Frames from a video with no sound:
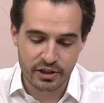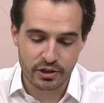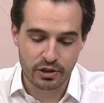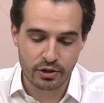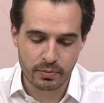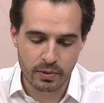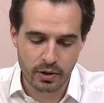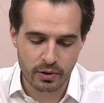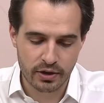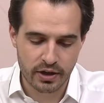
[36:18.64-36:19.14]

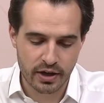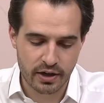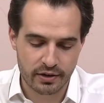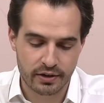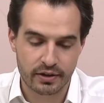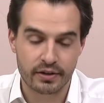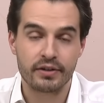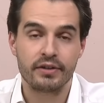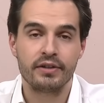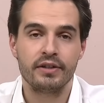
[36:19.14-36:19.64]
You're
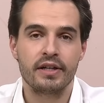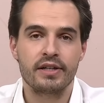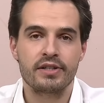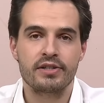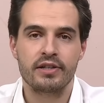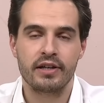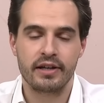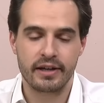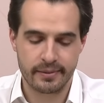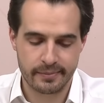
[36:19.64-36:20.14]
Bulgarian?
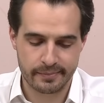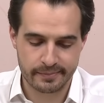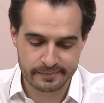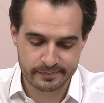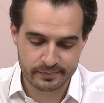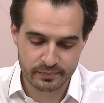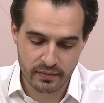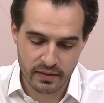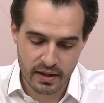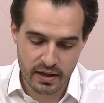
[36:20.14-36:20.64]
Yes, I am.
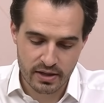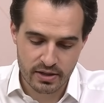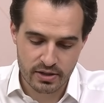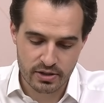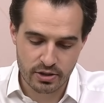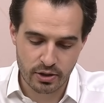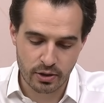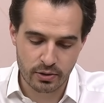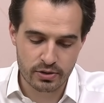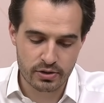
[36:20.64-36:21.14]

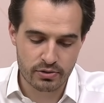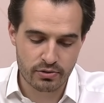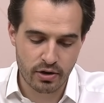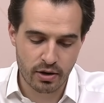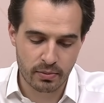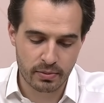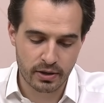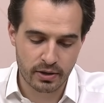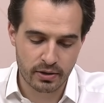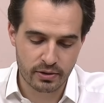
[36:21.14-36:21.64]
So is
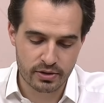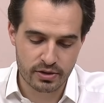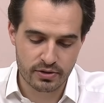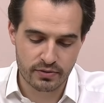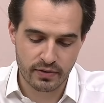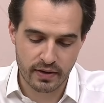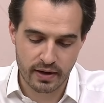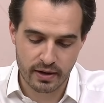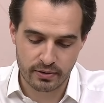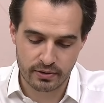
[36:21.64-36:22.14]
Robinhood's
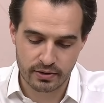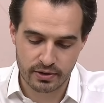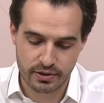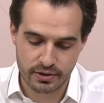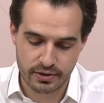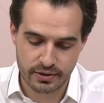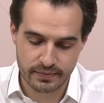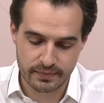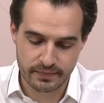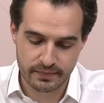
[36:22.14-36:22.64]

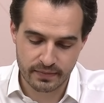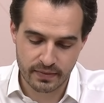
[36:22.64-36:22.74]
founder.